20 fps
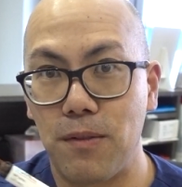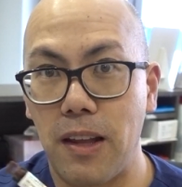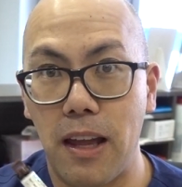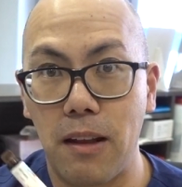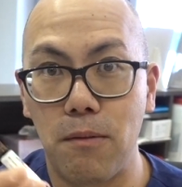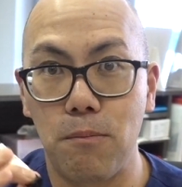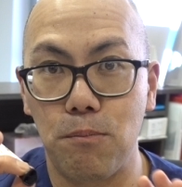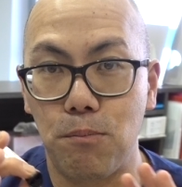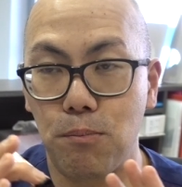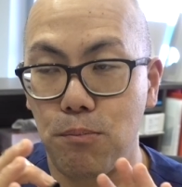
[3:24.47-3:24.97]

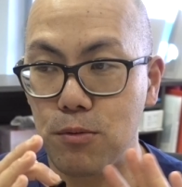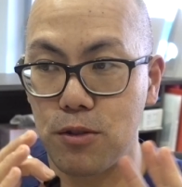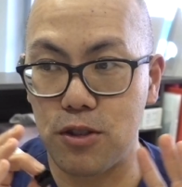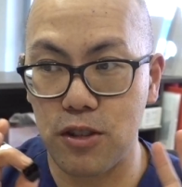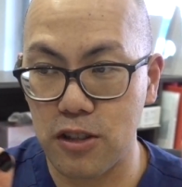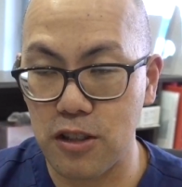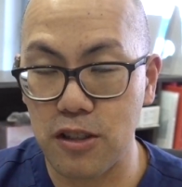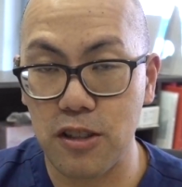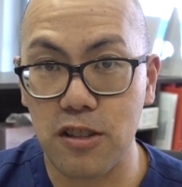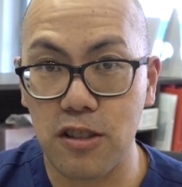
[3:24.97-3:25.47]
And
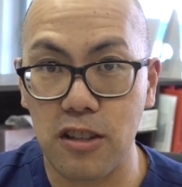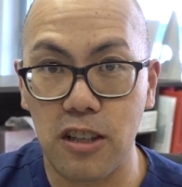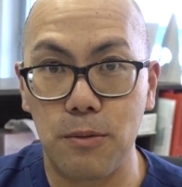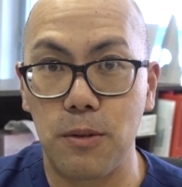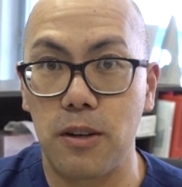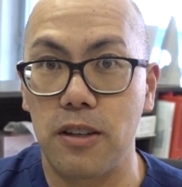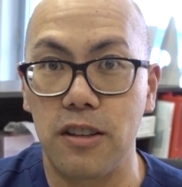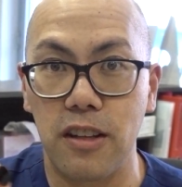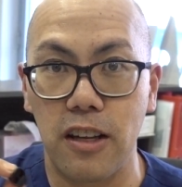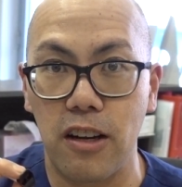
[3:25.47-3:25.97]
just a
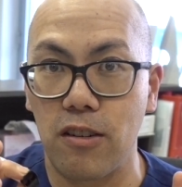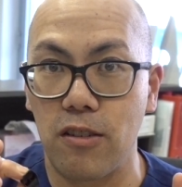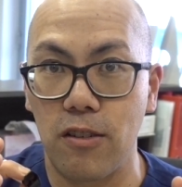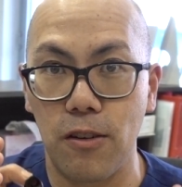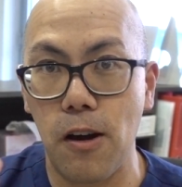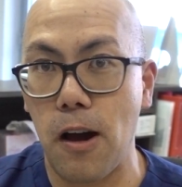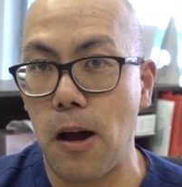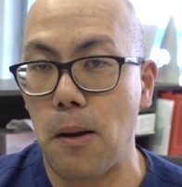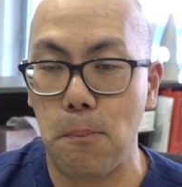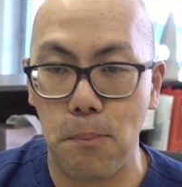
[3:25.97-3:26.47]
disclaimer, they are
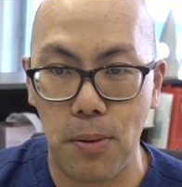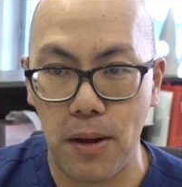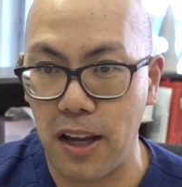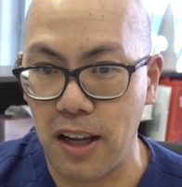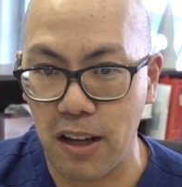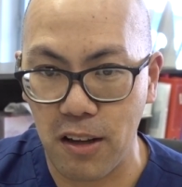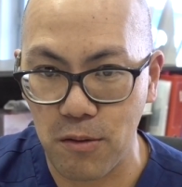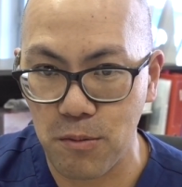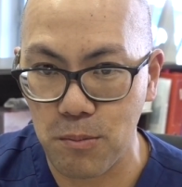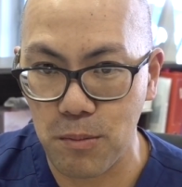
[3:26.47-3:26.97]
not
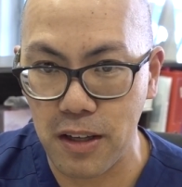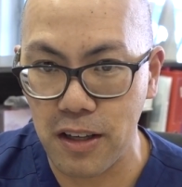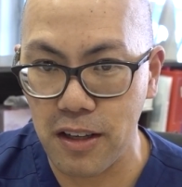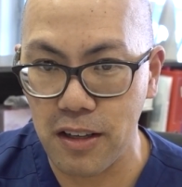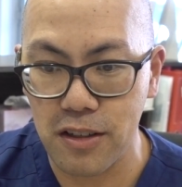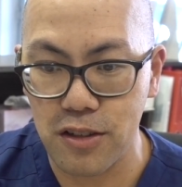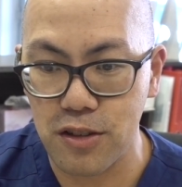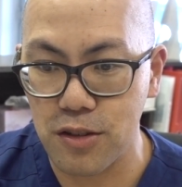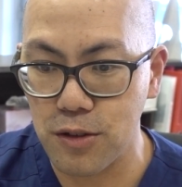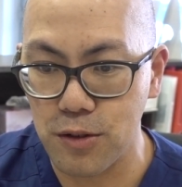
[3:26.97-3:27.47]
paying
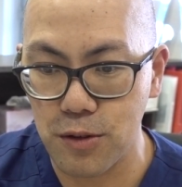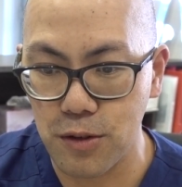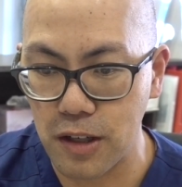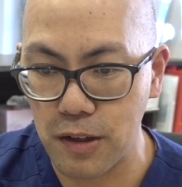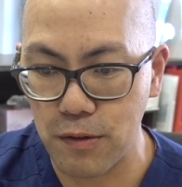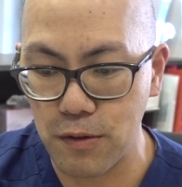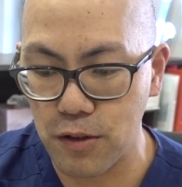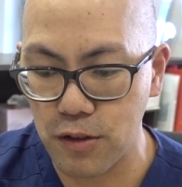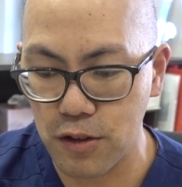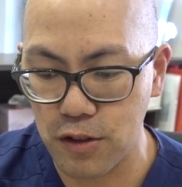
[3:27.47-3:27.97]
me to
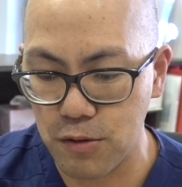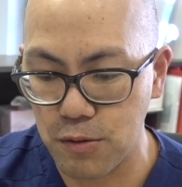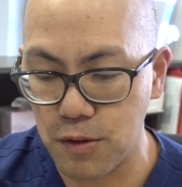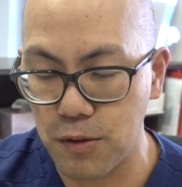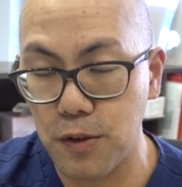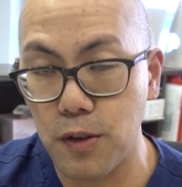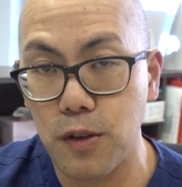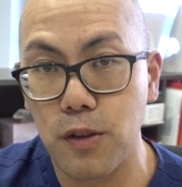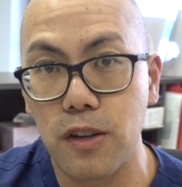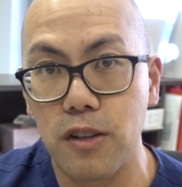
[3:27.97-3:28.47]
give you this review.